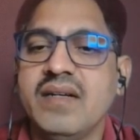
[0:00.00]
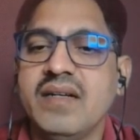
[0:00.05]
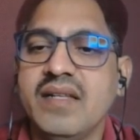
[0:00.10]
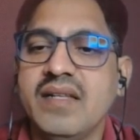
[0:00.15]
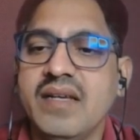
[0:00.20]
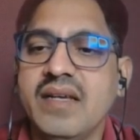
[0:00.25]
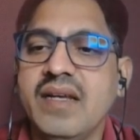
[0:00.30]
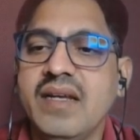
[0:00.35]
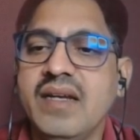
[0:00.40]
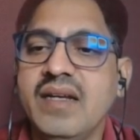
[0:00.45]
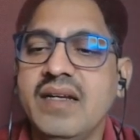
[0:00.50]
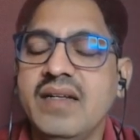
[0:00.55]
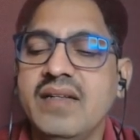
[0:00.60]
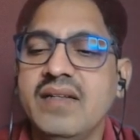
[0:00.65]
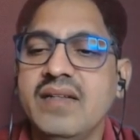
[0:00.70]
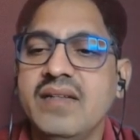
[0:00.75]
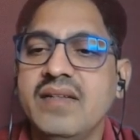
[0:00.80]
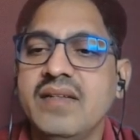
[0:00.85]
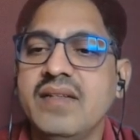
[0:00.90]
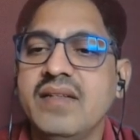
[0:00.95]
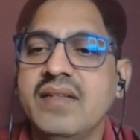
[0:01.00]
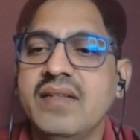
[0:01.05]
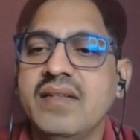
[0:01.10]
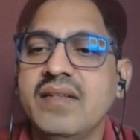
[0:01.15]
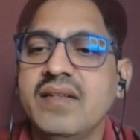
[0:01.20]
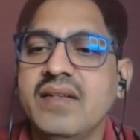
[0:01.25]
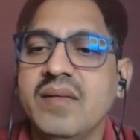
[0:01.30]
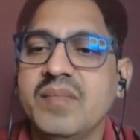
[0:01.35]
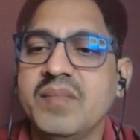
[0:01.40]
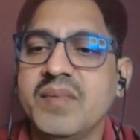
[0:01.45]
At the end,
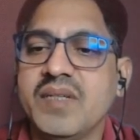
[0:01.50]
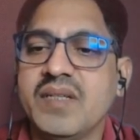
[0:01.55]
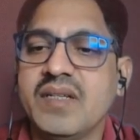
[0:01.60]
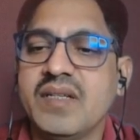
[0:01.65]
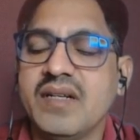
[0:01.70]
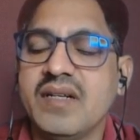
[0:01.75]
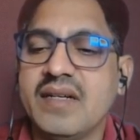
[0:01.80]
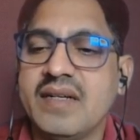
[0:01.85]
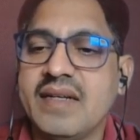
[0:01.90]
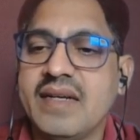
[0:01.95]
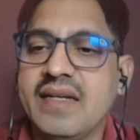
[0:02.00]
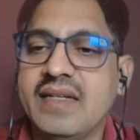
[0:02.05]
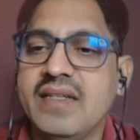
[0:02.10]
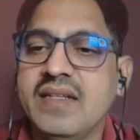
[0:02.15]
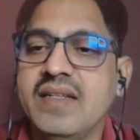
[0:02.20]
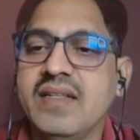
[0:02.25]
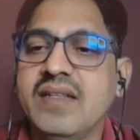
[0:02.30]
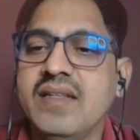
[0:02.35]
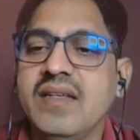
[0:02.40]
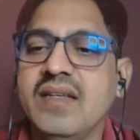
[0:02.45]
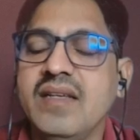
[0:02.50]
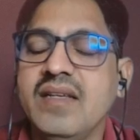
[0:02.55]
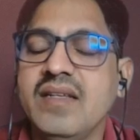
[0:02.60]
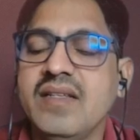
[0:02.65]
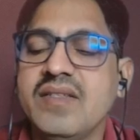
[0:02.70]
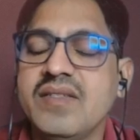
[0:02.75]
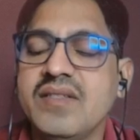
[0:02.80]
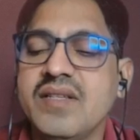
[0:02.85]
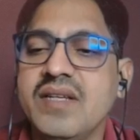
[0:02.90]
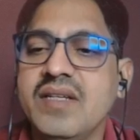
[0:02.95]
after attracting the
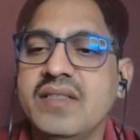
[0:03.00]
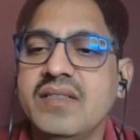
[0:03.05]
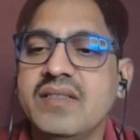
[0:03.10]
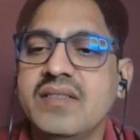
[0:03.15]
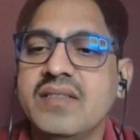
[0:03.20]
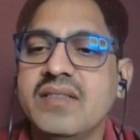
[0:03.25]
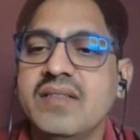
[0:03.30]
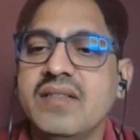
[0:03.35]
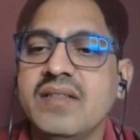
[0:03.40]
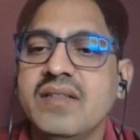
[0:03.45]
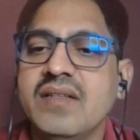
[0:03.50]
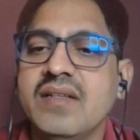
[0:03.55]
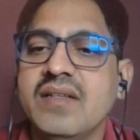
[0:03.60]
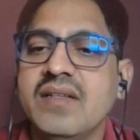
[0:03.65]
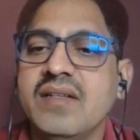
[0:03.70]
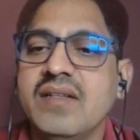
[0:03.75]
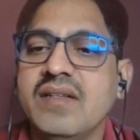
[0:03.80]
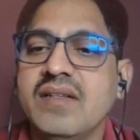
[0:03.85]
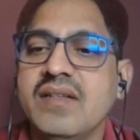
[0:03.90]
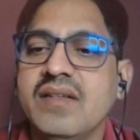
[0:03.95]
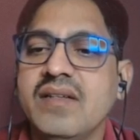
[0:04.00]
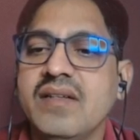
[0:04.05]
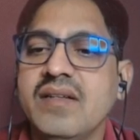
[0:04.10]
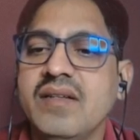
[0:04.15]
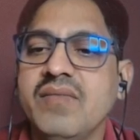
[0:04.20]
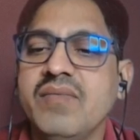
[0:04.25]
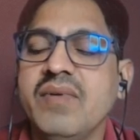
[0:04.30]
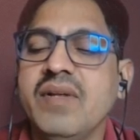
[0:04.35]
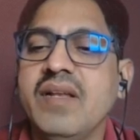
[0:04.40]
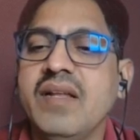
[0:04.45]
insects,
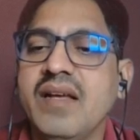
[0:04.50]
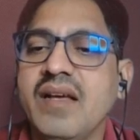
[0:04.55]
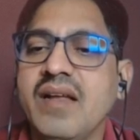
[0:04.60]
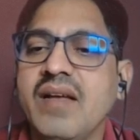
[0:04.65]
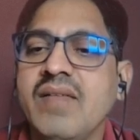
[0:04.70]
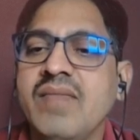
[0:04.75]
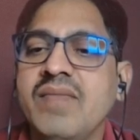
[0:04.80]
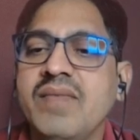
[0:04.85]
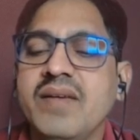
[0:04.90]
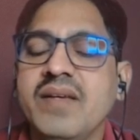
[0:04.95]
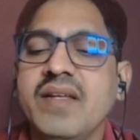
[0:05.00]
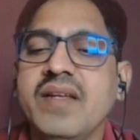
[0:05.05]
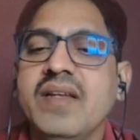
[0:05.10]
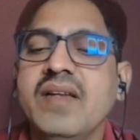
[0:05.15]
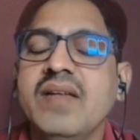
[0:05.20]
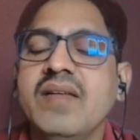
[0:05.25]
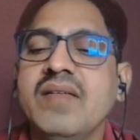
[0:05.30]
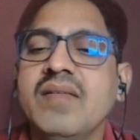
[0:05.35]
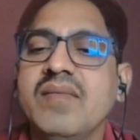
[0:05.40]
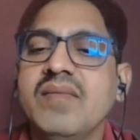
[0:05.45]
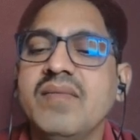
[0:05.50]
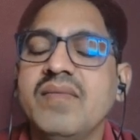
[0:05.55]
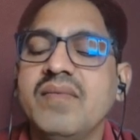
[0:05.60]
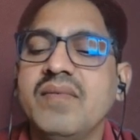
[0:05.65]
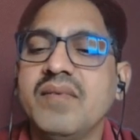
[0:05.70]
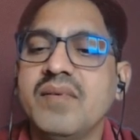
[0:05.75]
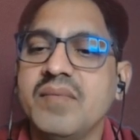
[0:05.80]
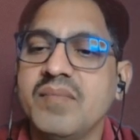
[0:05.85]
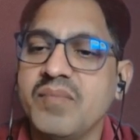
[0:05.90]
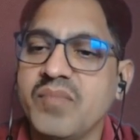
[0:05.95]
it will help in
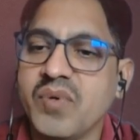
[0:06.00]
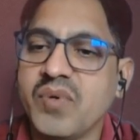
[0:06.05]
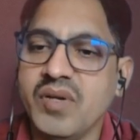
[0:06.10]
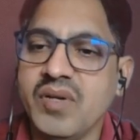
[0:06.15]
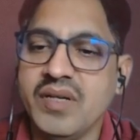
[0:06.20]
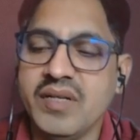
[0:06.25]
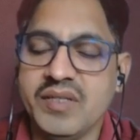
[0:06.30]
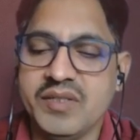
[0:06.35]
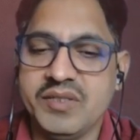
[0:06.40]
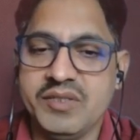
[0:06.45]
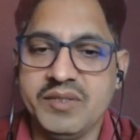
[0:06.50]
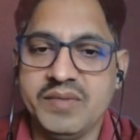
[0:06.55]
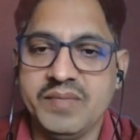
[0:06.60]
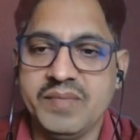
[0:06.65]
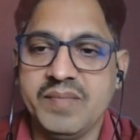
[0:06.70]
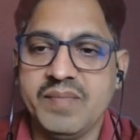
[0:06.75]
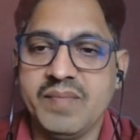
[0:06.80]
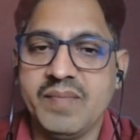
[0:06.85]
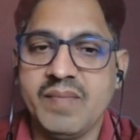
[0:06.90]
pollination.